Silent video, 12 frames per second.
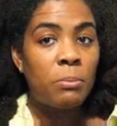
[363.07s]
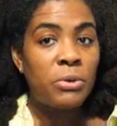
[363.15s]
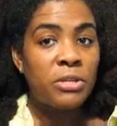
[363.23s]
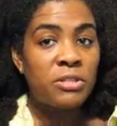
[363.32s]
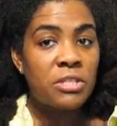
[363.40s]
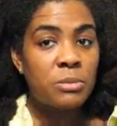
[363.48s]

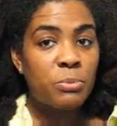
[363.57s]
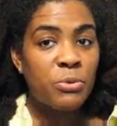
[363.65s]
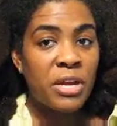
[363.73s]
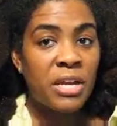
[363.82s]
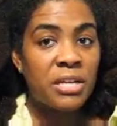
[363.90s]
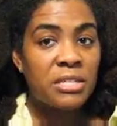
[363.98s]
put the
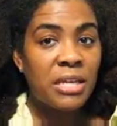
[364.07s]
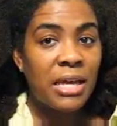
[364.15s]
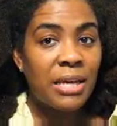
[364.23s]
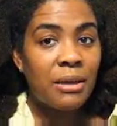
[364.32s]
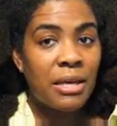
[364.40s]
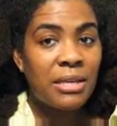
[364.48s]
springs
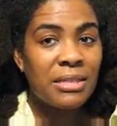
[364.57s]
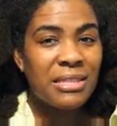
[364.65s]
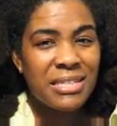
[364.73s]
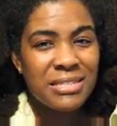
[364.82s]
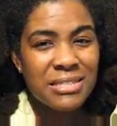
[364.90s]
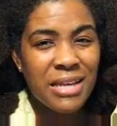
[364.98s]
at
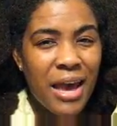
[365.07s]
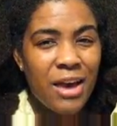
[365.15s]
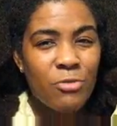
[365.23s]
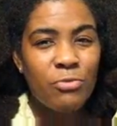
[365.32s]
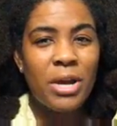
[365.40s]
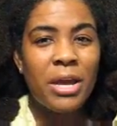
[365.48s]
least
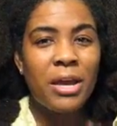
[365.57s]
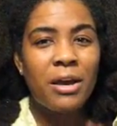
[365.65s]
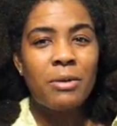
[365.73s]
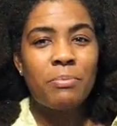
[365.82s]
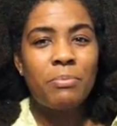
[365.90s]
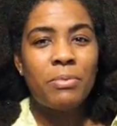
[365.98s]
halfway
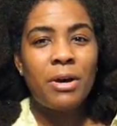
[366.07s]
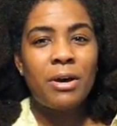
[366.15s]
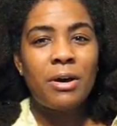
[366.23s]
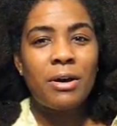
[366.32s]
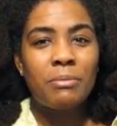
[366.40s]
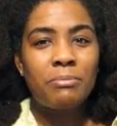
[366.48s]
up,
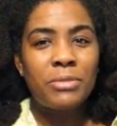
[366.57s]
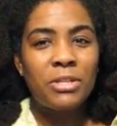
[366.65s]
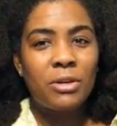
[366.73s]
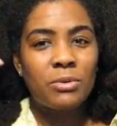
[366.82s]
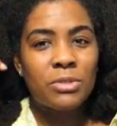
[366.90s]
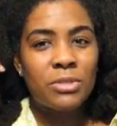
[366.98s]

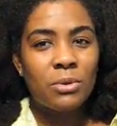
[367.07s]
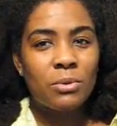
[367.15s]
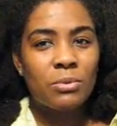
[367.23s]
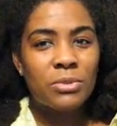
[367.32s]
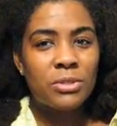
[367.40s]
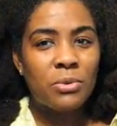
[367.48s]
you know,
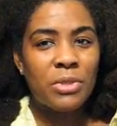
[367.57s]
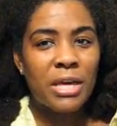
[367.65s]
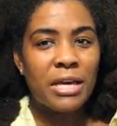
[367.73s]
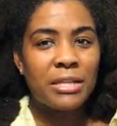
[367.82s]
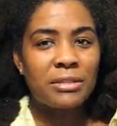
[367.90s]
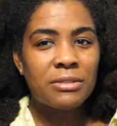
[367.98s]
so
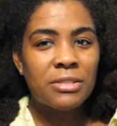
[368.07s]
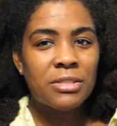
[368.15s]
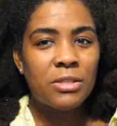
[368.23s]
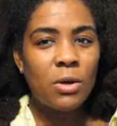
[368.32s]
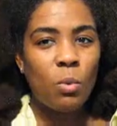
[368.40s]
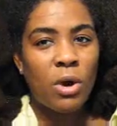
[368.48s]
that,
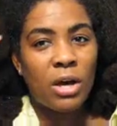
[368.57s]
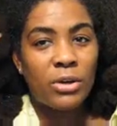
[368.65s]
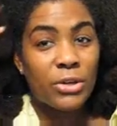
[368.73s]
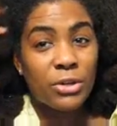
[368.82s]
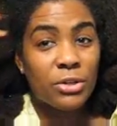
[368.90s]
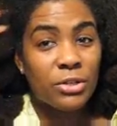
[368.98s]
you know, while
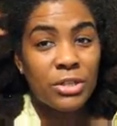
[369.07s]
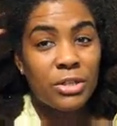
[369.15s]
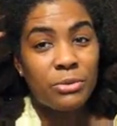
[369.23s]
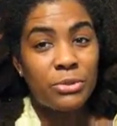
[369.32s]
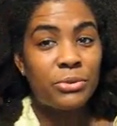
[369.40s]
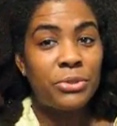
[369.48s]
you're, you
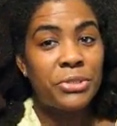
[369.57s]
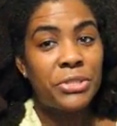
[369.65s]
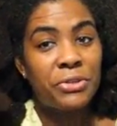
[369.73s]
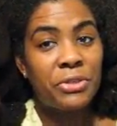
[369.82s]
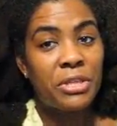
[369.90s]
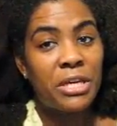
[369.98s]
know, doing
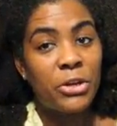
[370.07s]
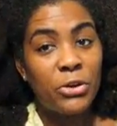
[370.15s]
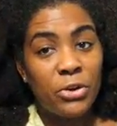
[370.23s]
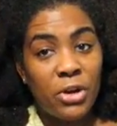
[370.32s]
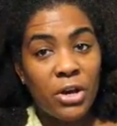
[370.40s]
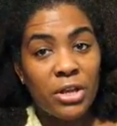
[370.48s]
your thing,
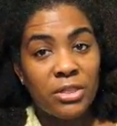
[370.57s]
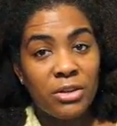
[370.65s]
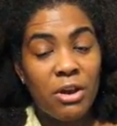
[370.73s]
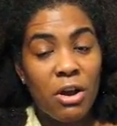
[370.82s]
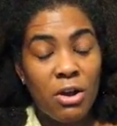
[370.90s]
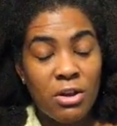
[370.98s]

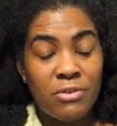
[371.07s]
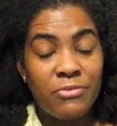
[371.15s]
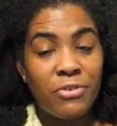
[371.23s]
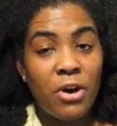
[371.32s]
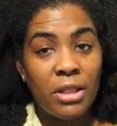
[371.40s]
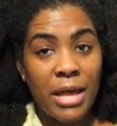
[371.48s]
they're not going to
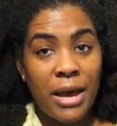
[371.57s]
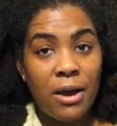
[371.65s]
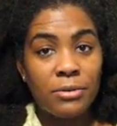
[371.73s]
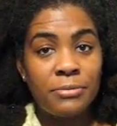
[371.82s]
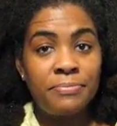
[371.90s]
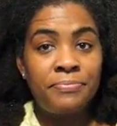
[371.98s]
fall
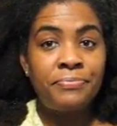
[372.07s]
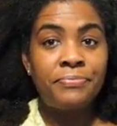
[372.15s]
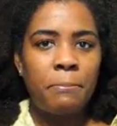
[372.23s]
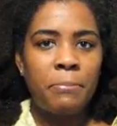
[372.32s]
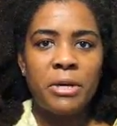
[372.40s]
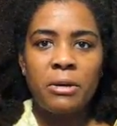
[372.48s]
out.
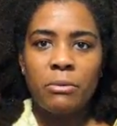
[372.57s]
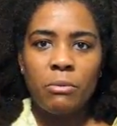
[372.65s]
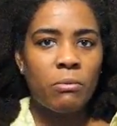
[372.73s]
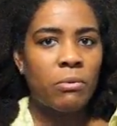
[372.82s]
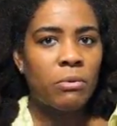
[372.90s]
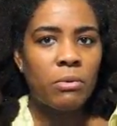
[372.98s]
But,
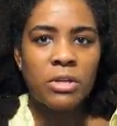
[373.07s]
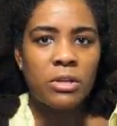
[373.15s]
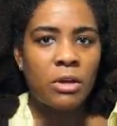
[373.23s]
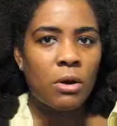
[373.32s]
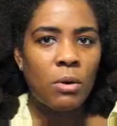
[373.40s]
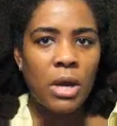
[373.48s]
you
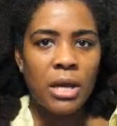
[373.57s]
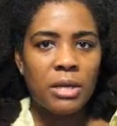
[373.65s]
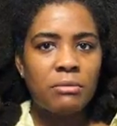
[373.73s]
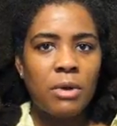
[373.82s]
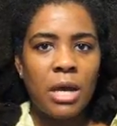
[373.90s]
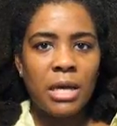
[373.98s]
know,
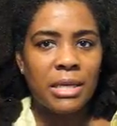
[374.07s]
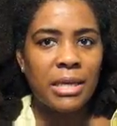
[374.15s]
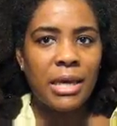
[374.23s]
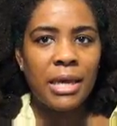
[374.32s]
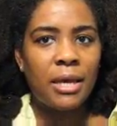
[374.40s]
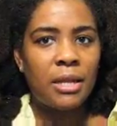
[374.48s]

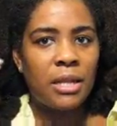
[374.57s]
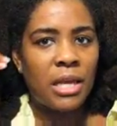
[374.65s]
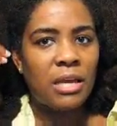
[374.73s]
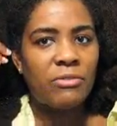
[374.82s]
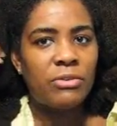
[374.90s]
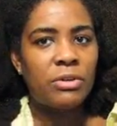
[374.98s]
again,
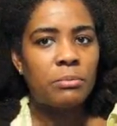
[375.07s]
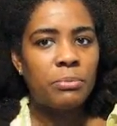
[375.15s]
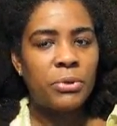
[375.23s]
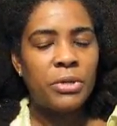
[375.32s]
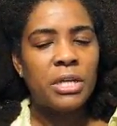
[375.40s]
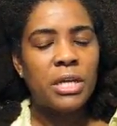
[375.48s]
even
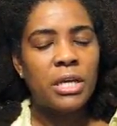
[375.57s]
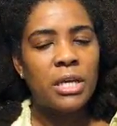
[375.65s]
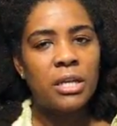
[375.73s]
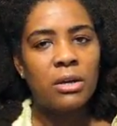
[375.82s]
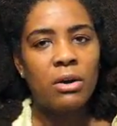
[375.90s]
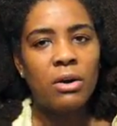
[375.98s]
putting
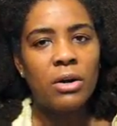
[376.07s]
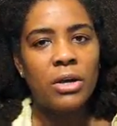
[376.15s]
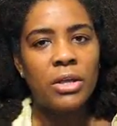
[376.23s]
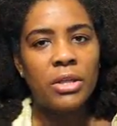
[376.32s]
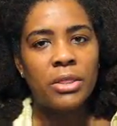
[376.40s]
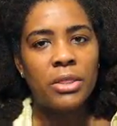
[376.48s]
it
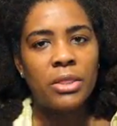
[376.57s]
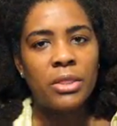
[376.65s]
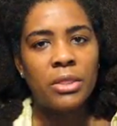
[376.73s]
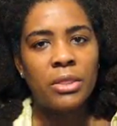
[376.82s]
on